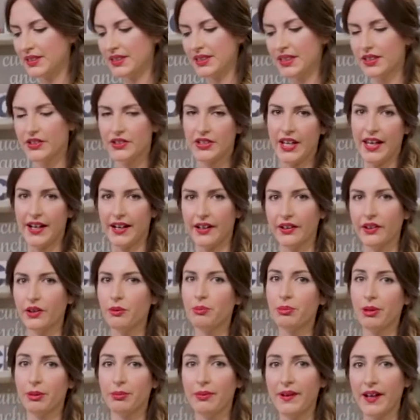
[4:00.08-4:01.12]
here is some
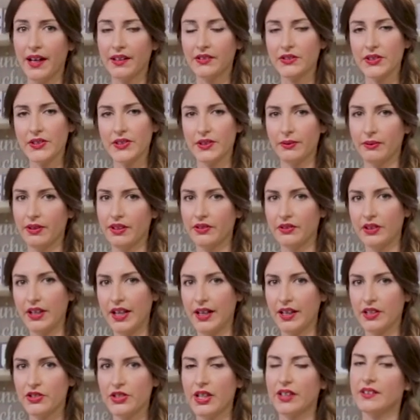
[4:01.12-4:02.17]
pastry cream
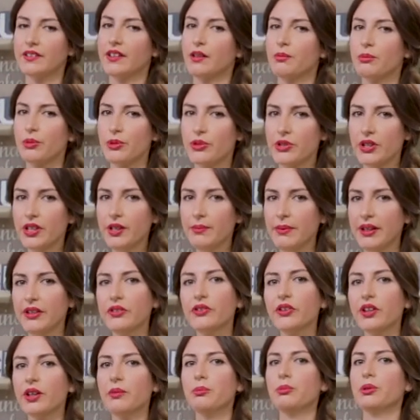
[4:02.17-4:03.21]
that I prepared
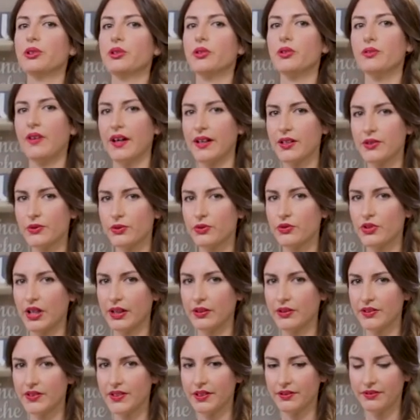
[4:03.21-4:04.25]
following the recipe
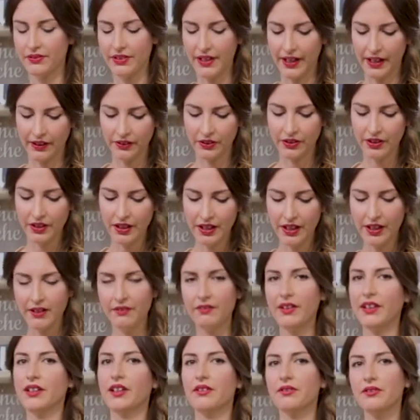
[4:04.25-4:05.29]
and the procedure that
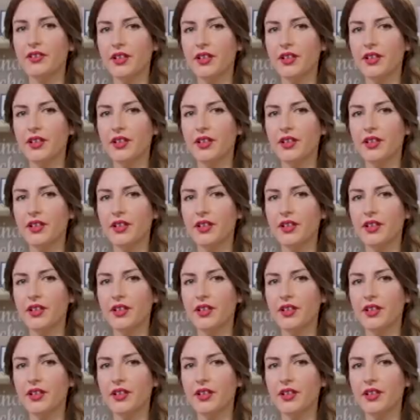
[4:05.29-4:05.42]
you can